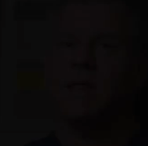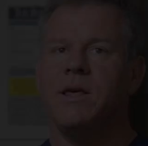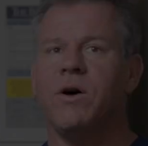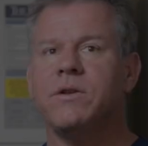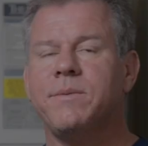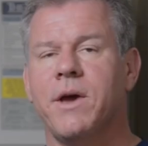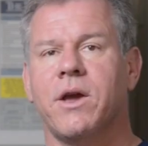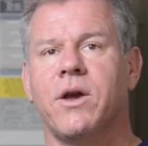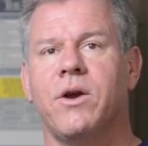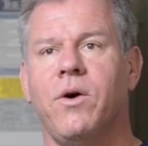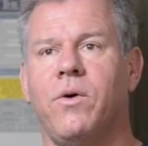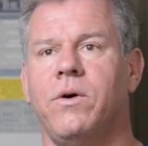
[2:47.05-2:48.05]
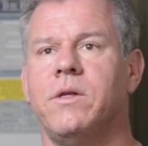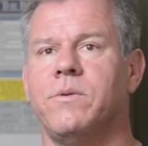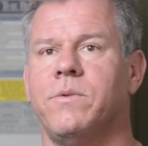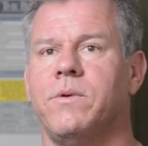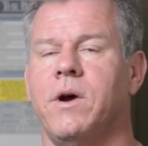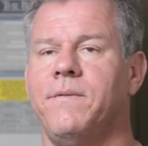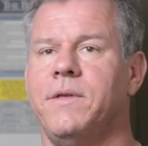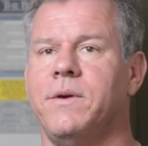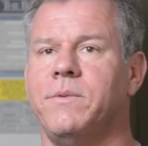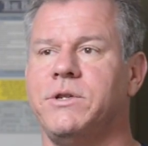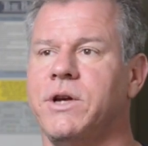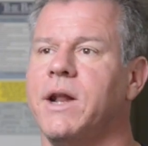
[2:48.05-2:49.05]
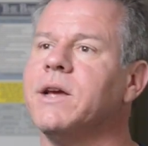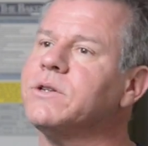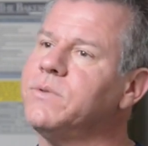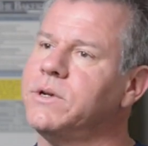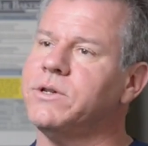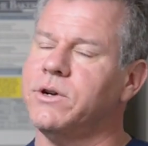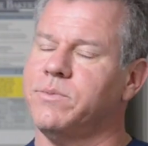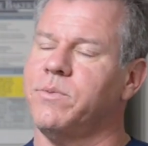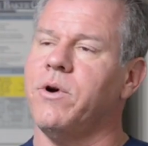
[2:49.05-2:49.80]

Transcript: The ultimate goal of the Regenexx research